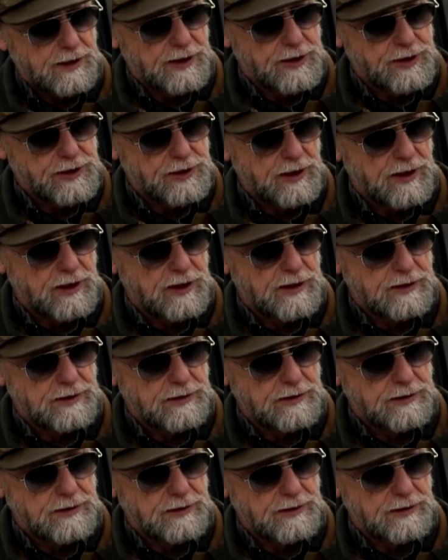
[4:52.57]
It's a
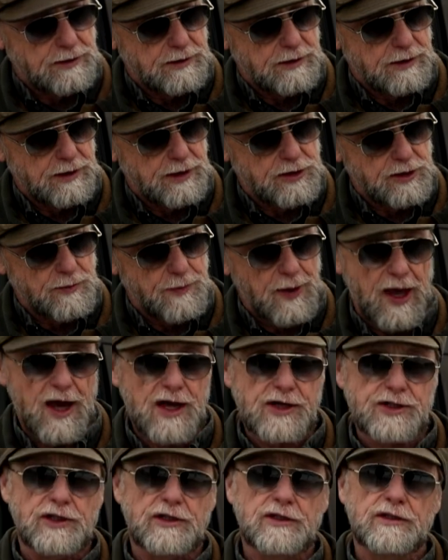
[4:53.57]

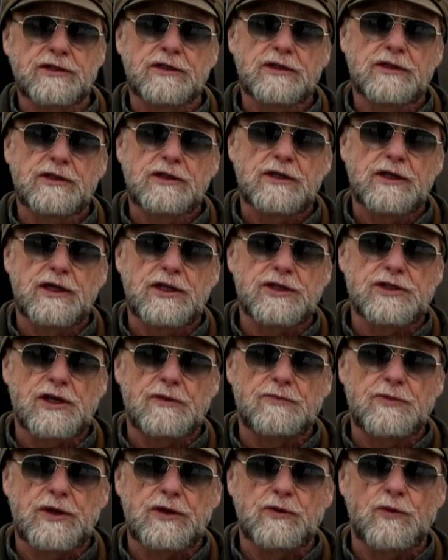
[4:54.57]
passion. It's
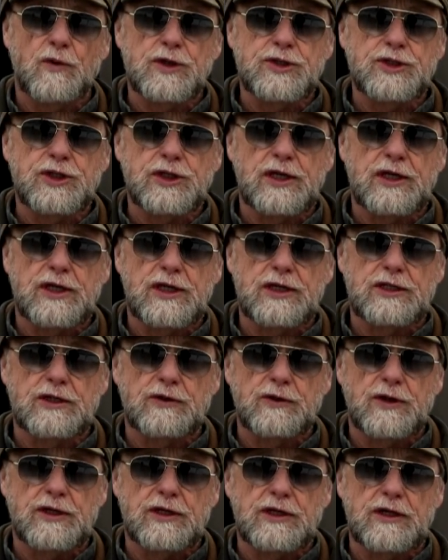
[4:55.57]
something, once you get
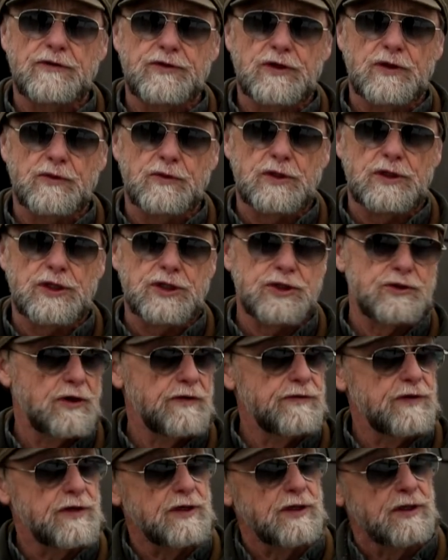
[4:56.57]
into it, if you're really
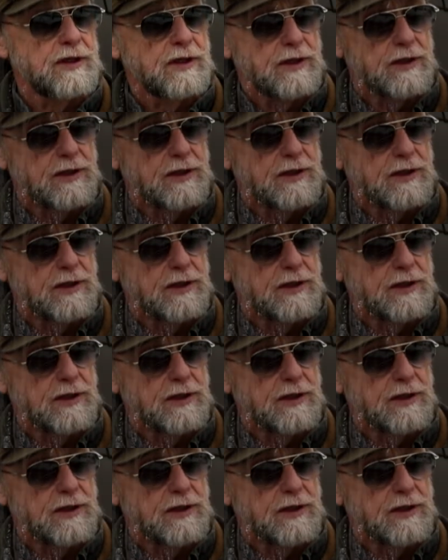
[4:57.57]
driven,